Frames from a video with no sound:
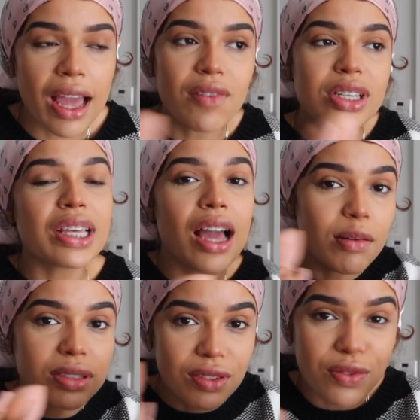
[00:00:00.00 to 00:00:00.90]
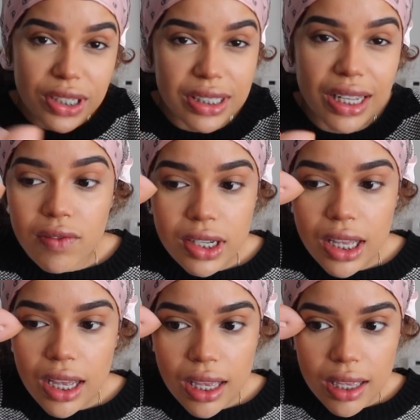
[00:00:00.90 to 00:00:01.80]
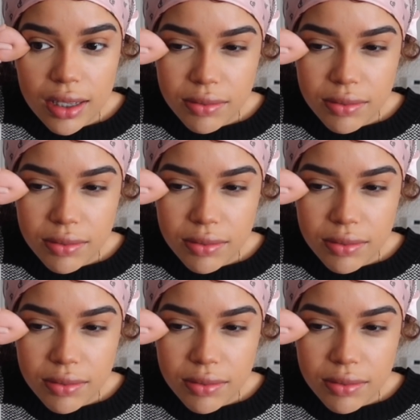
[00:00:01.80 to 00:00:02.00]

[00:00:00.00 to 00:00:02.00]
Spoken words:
Everything happens for a reason. I feel like